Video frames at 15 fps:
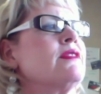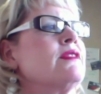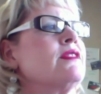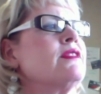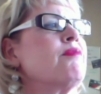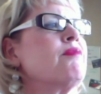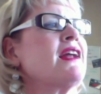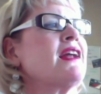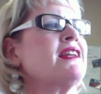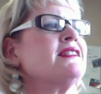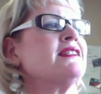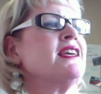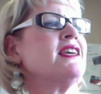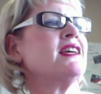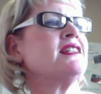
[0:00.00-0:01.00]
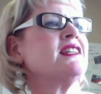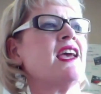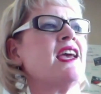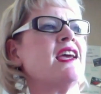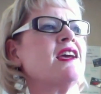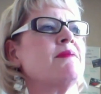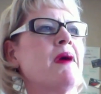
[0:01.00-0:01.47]
pregnancy intake,
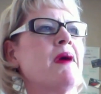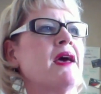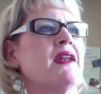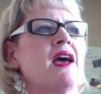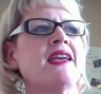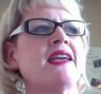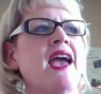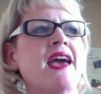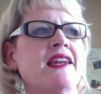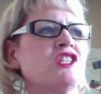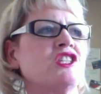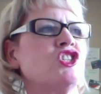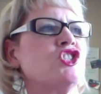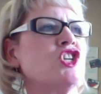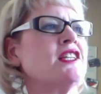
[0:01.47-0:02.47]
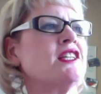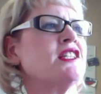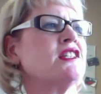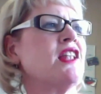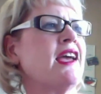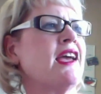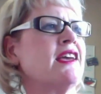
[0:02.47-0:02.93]
but again, it's just
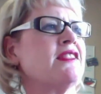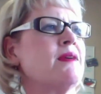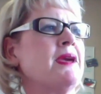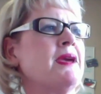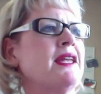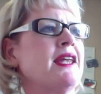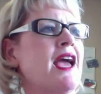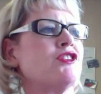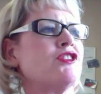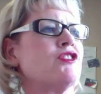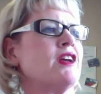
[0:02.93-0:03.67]
like the pediatric.